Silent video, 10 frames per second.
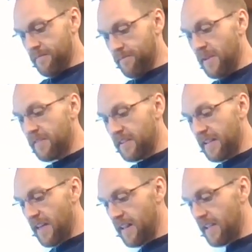
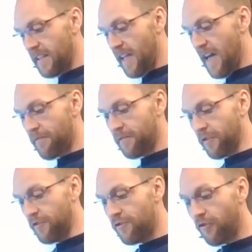basically cutting it in half with a
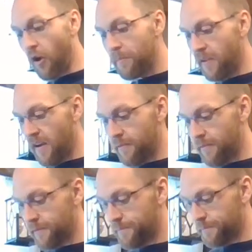good sharp
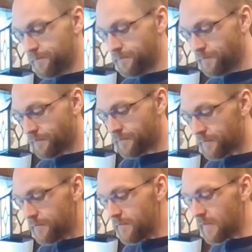knife
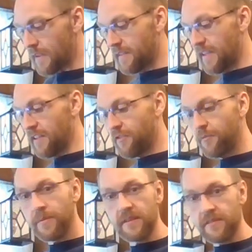to get
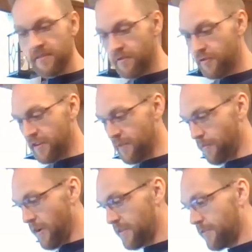2 pieces of chicken
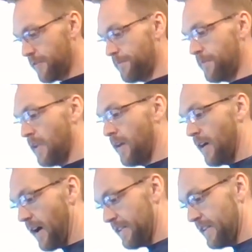breast.
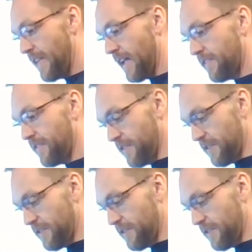I did that to